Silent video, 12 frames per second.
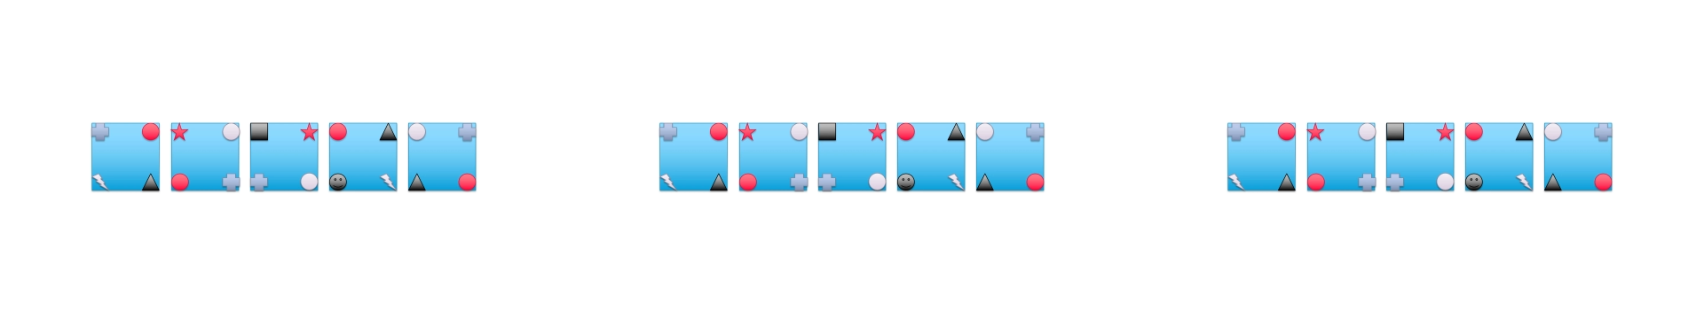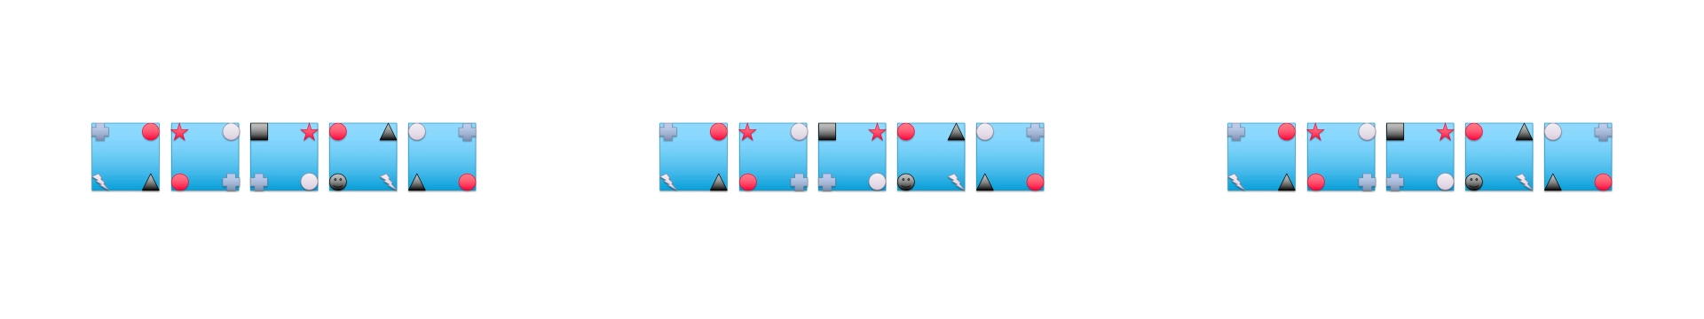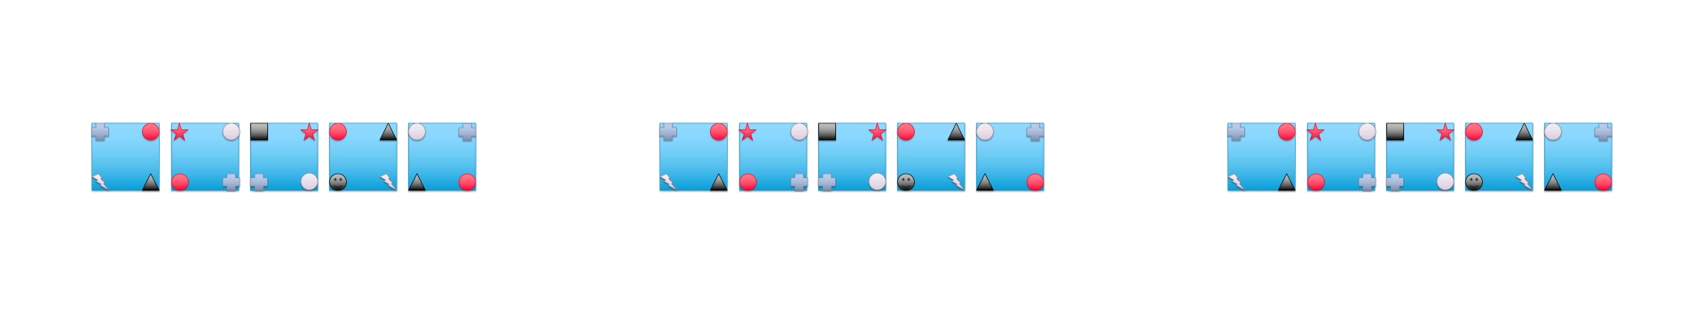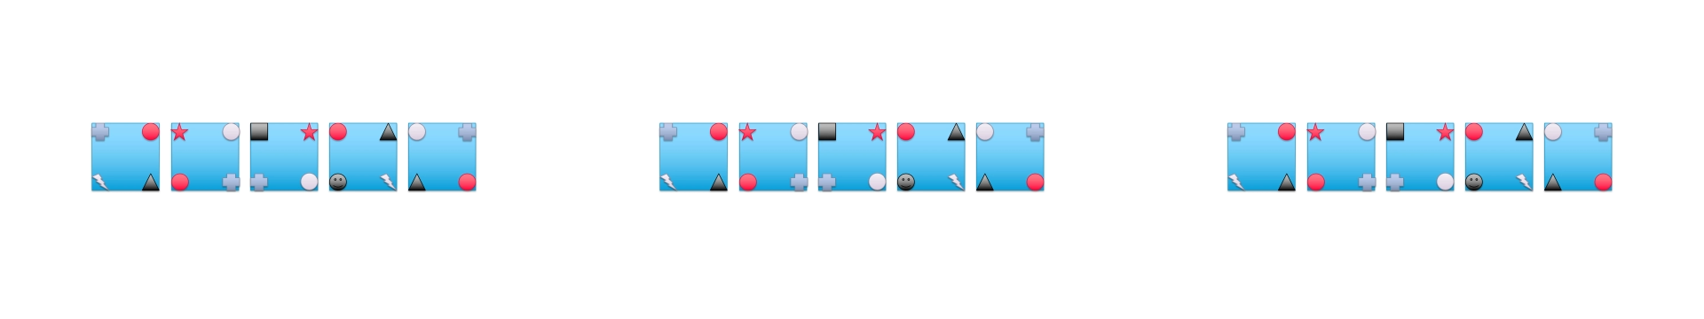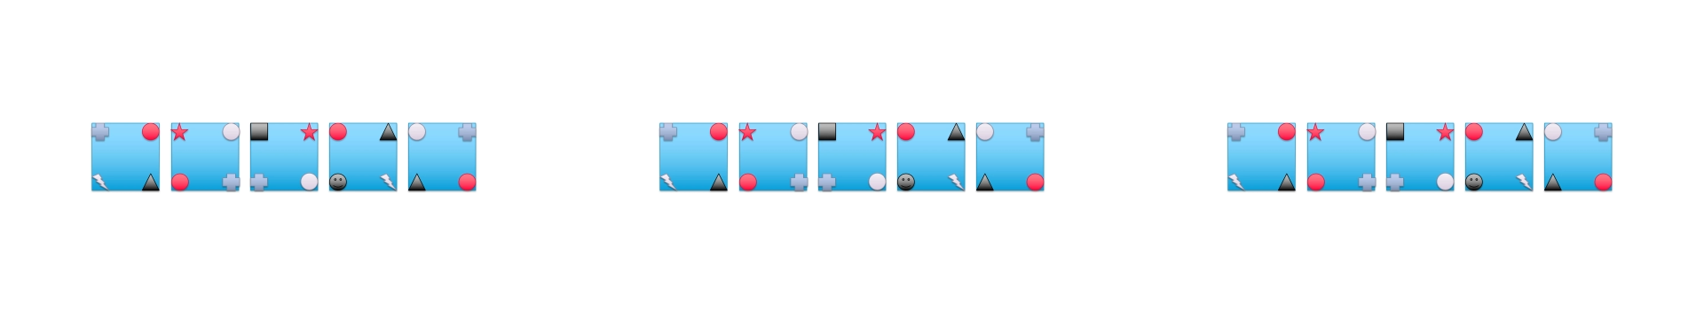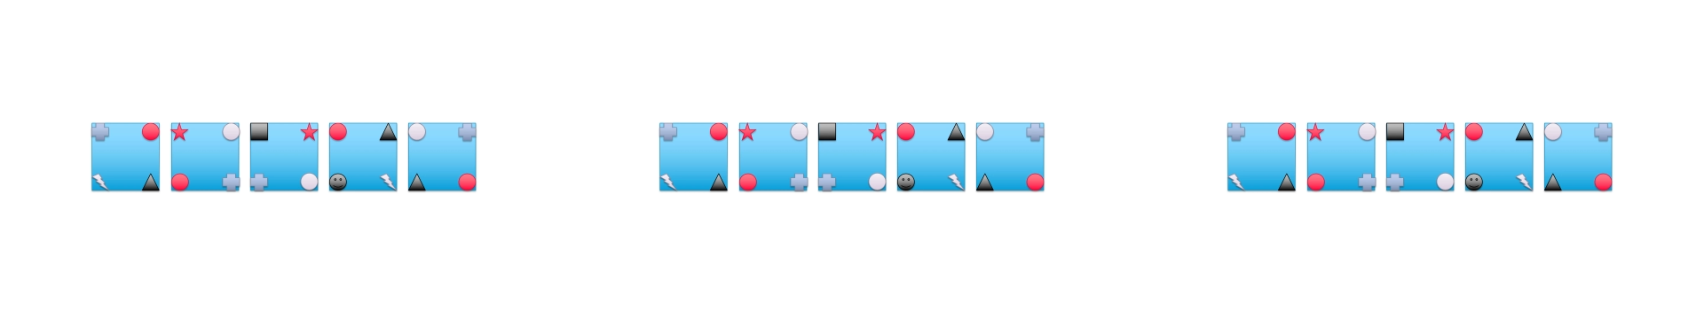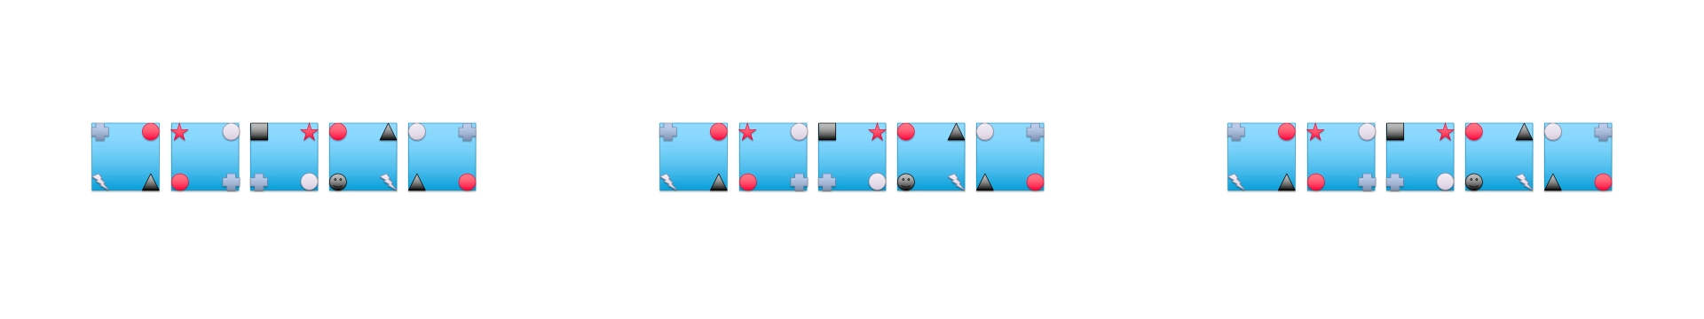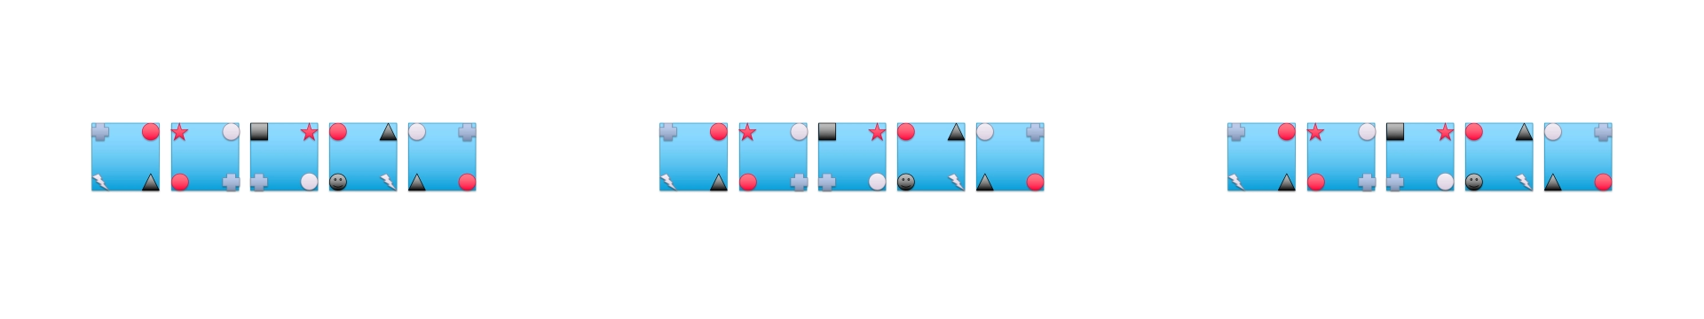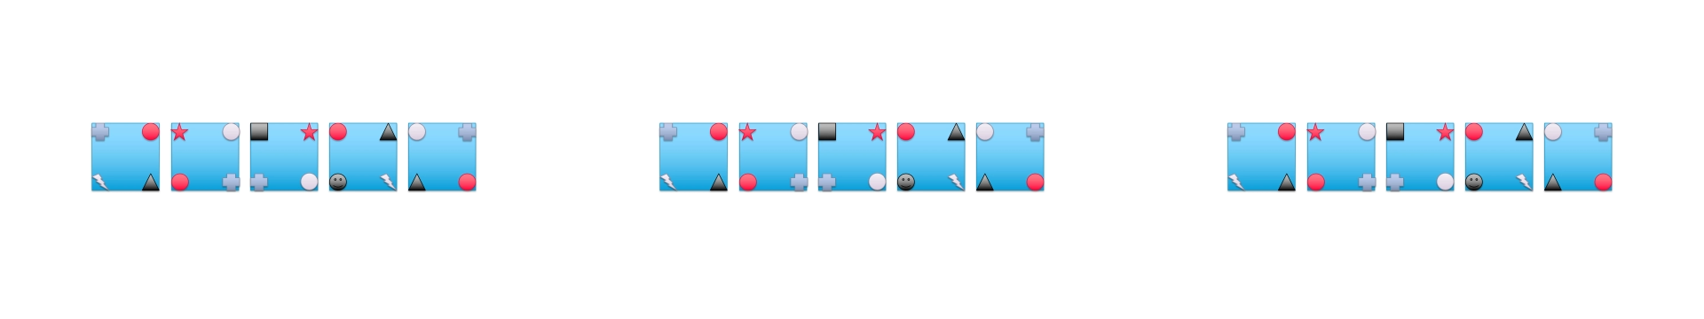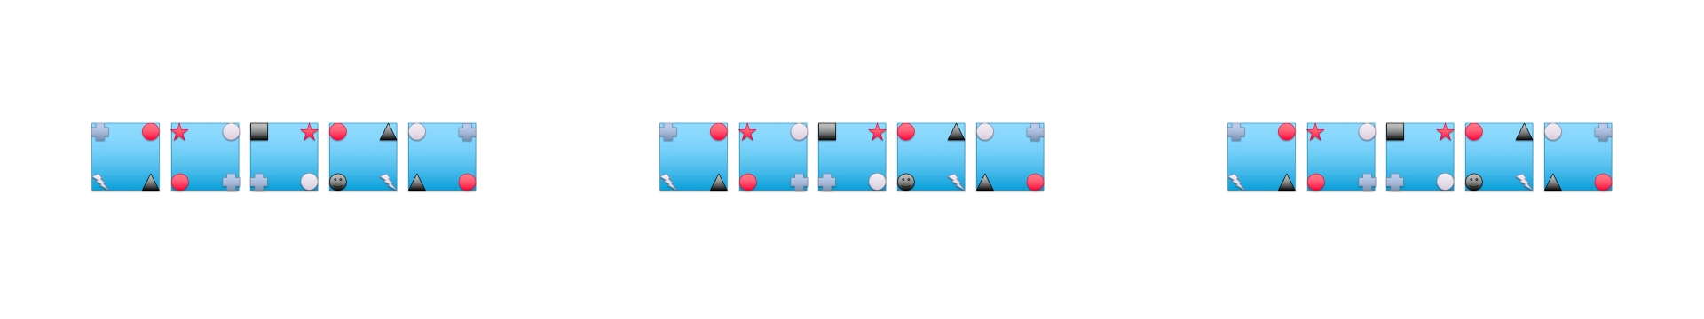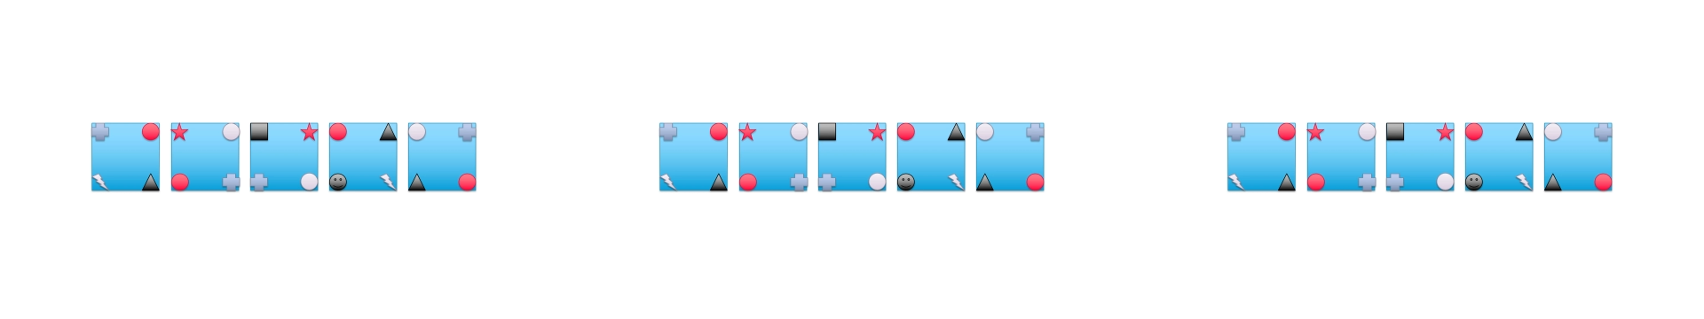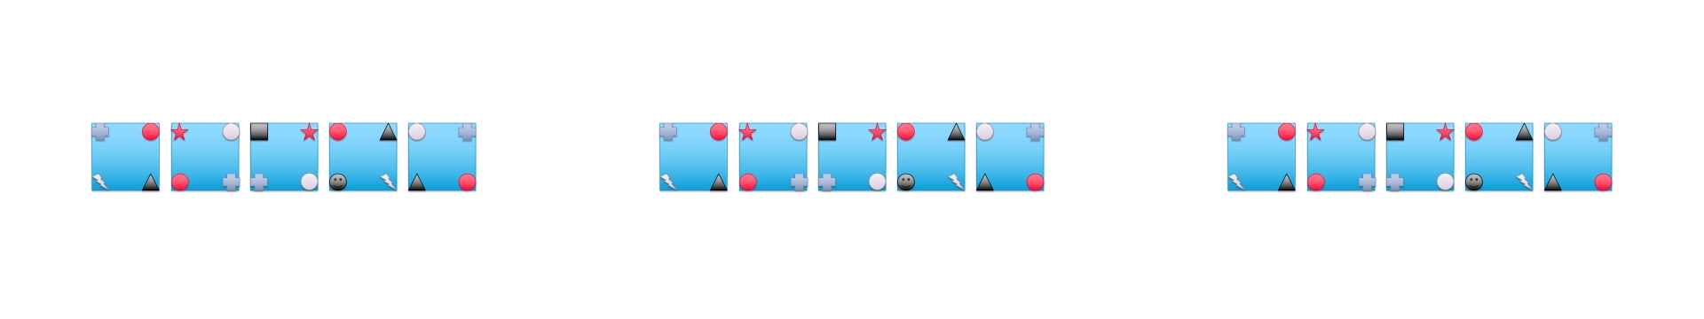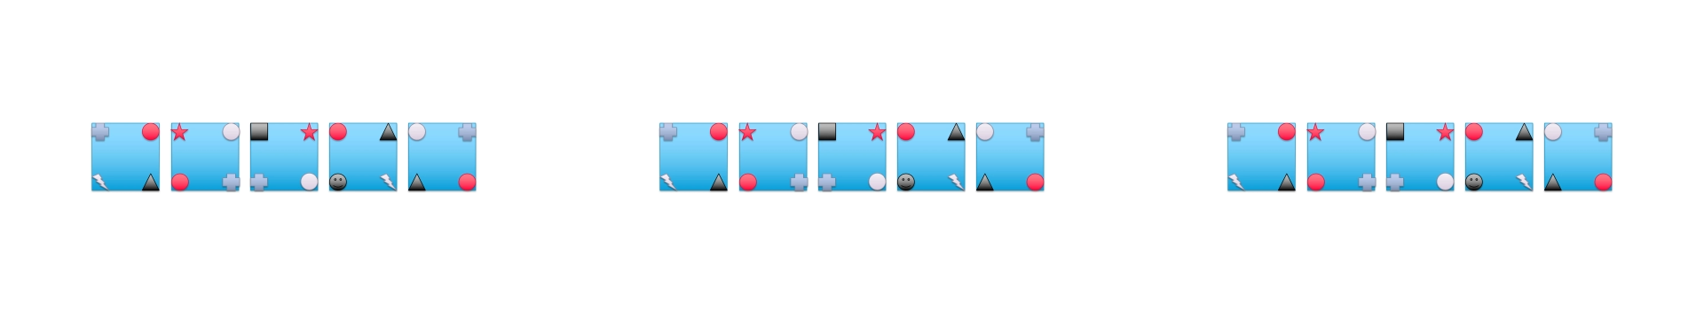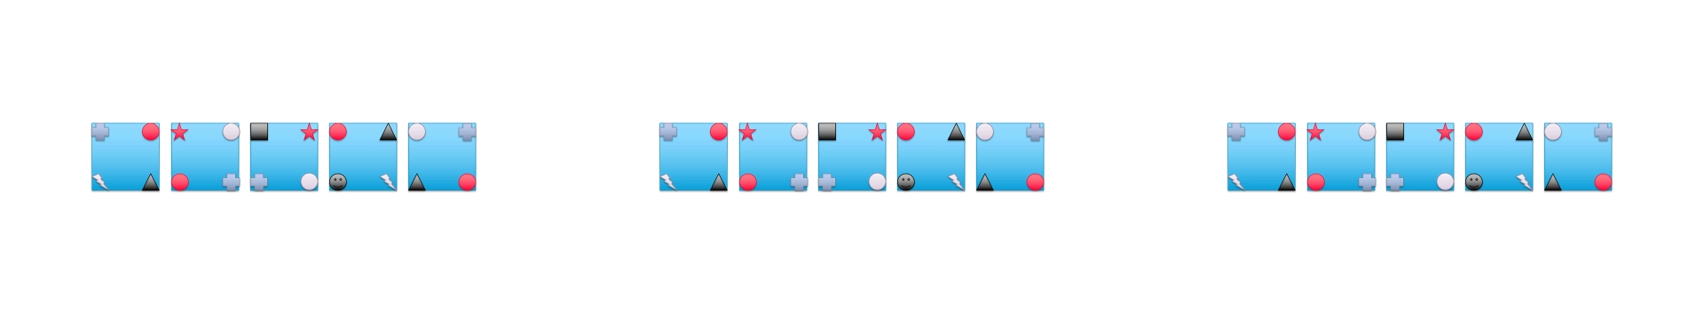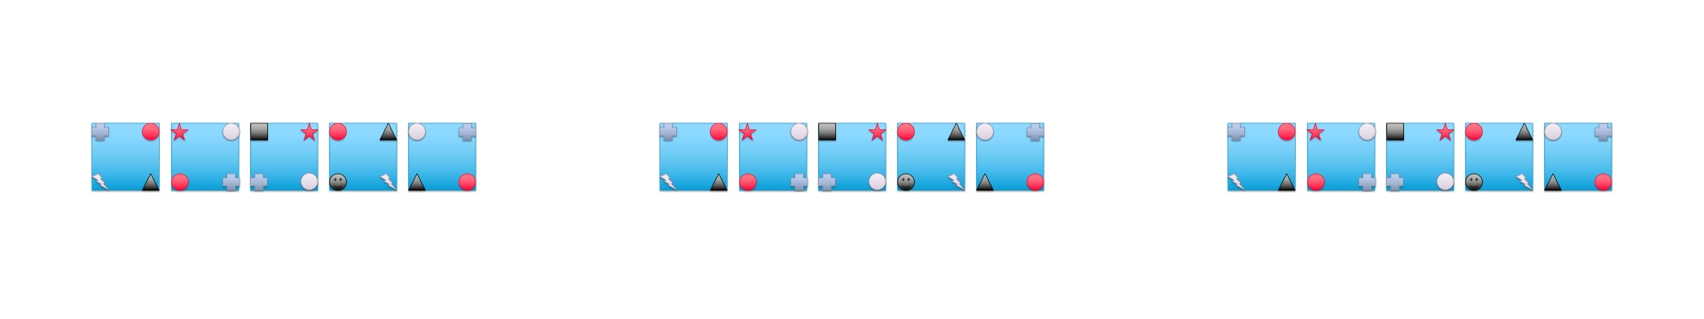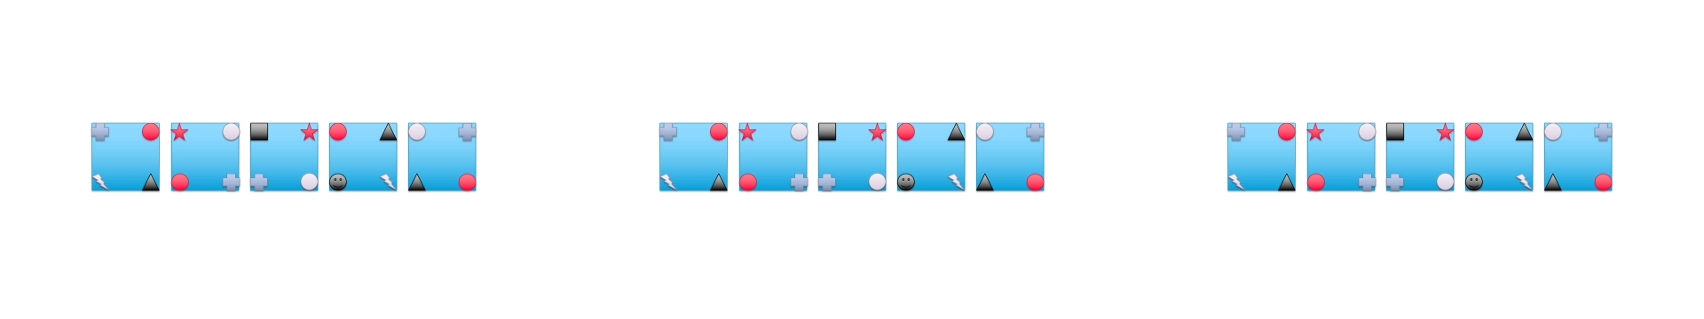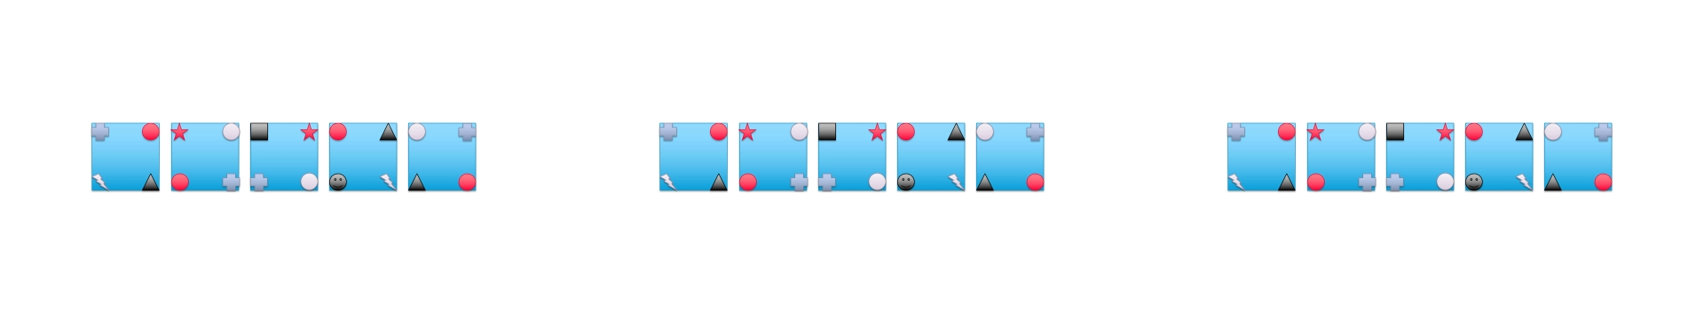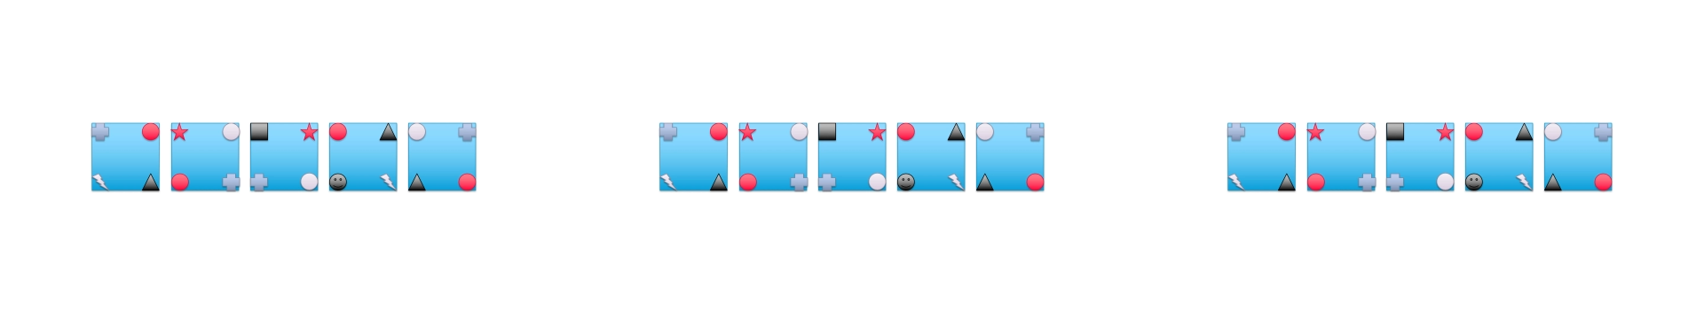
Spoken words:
No face is visible, so there are no lips to read.